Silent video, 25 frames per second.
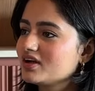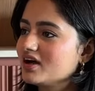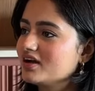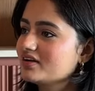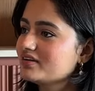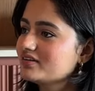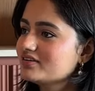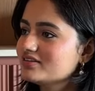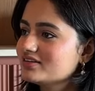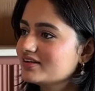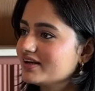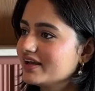
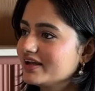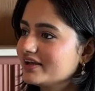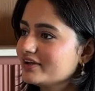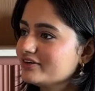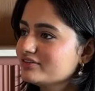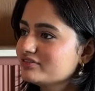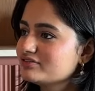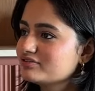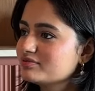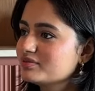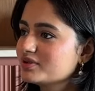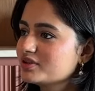career
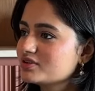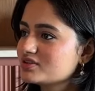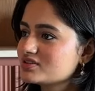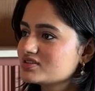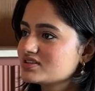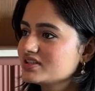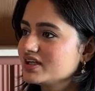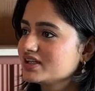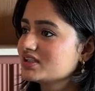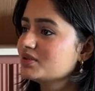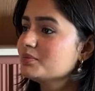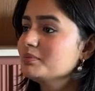life because
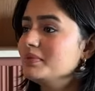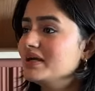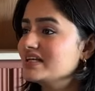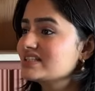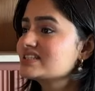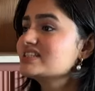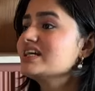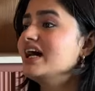they are the best